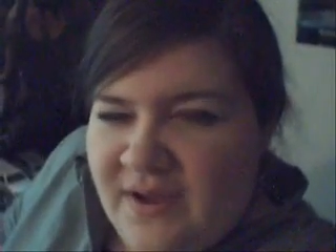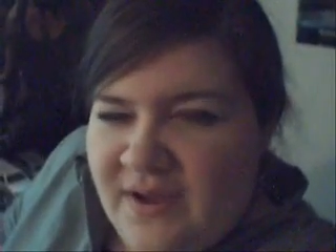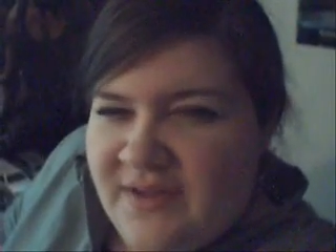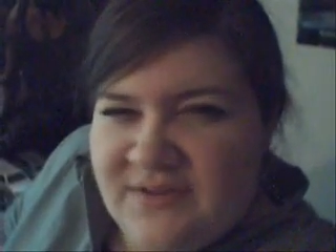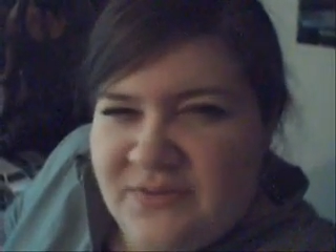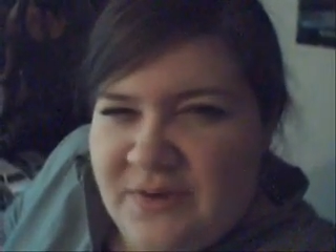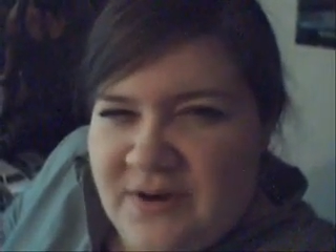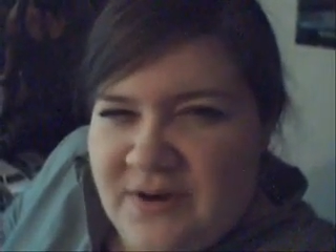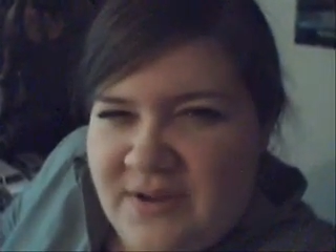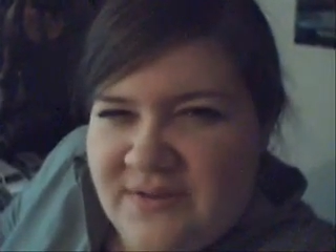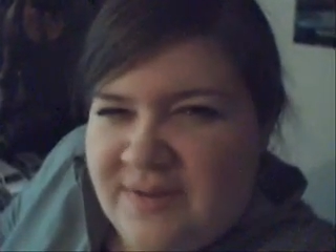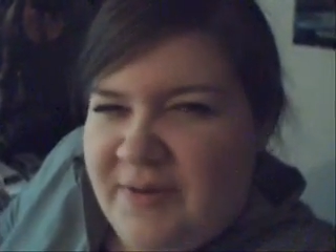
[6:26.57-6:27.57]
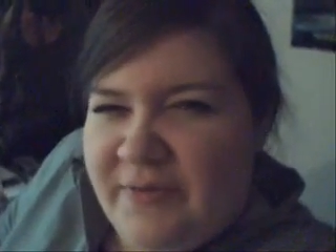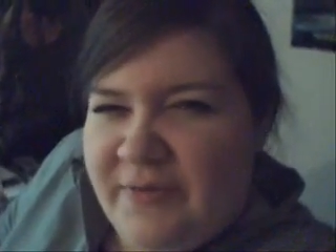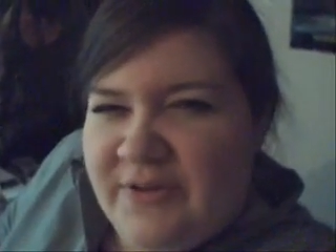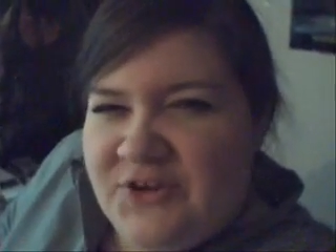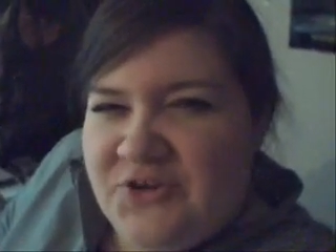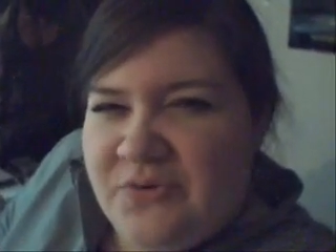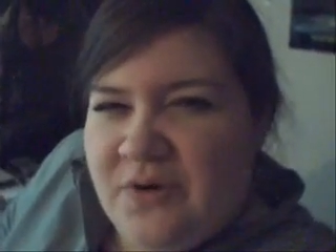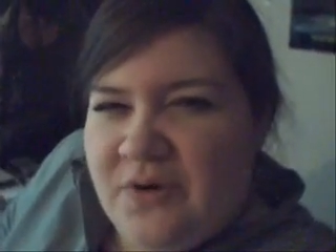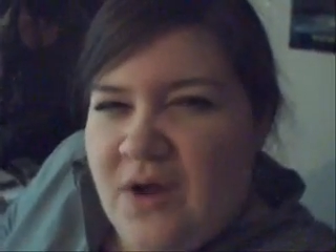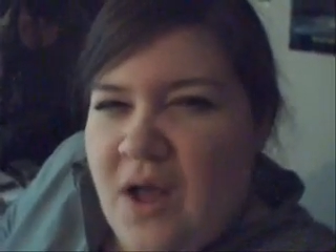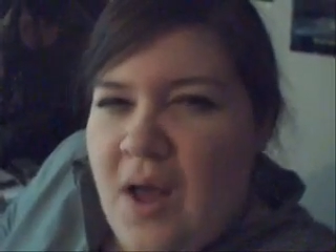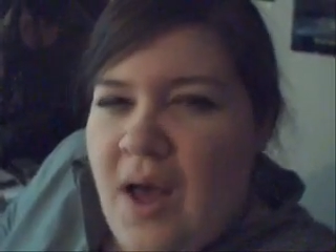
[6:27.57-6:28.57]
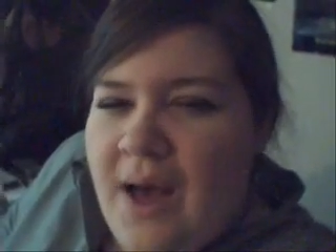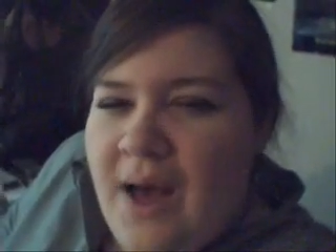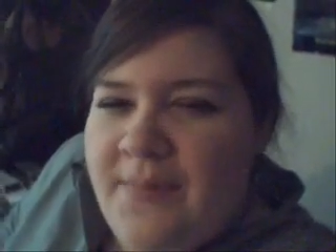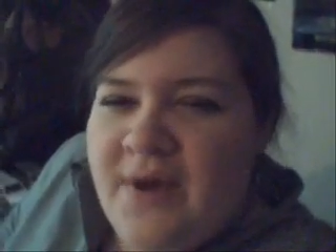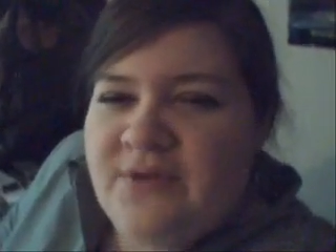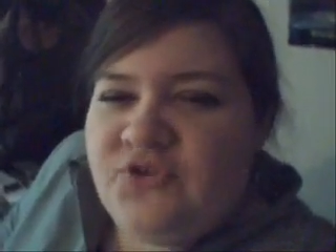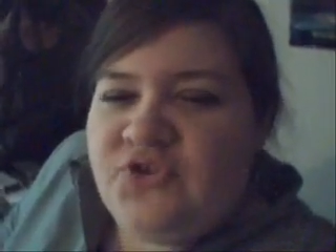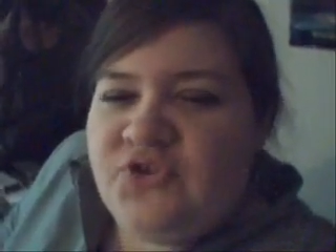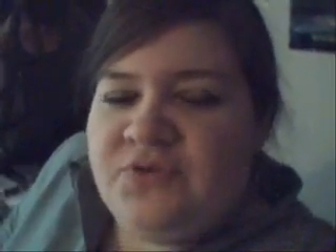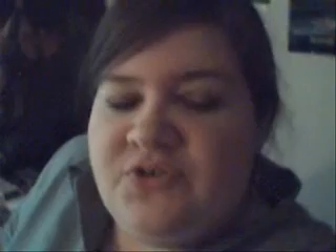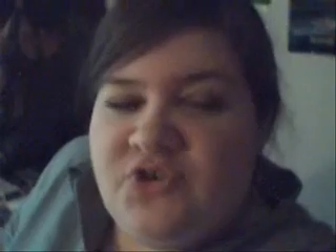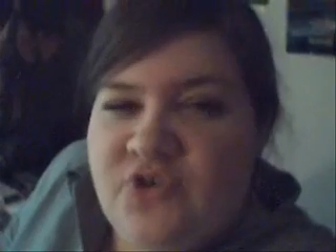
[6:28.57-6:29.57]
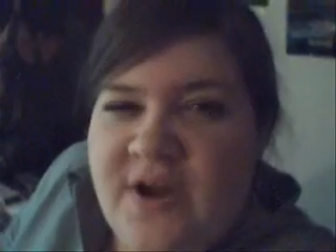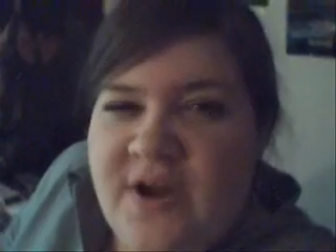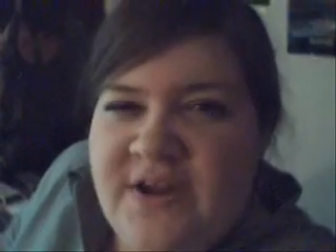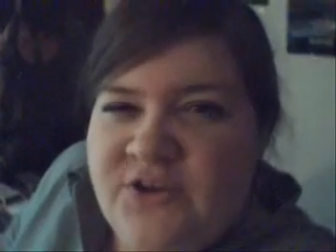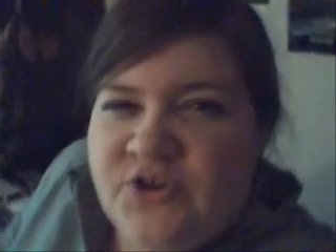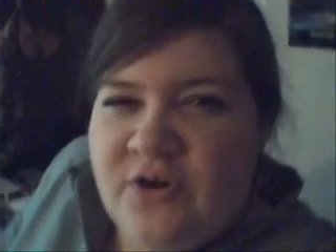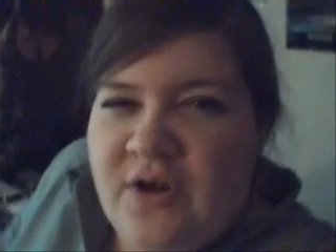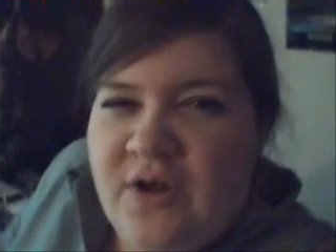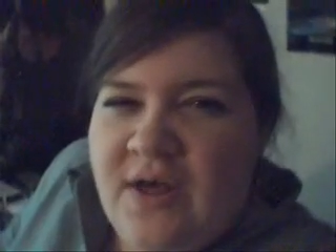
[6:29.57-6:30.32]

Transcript: I guess that's what it is. I'm not really sure. Opposed to a stranger,